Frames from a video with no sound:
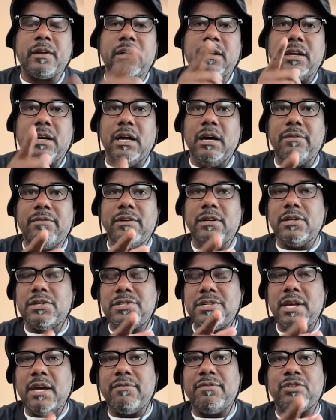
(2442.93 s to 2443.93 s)
Loving
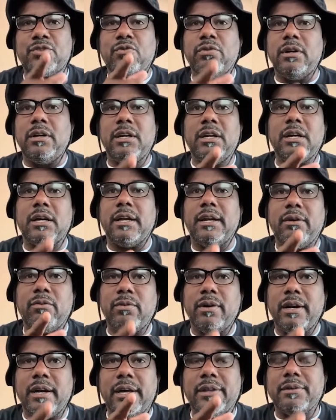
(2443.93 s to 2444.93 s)
yourself is quit looking at
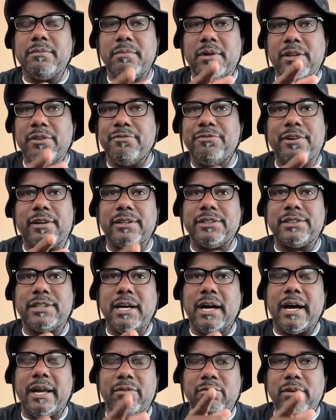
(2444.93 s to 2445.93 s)
what other motherfuckers
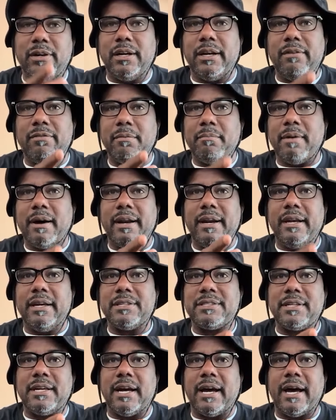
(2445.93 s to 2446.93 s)
got and what everybody else
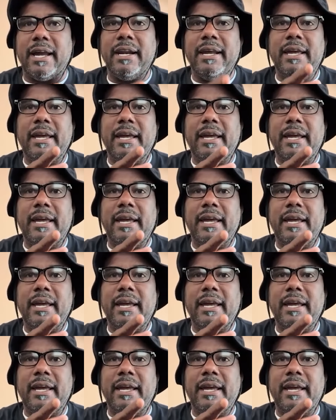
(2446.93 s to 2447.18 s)
got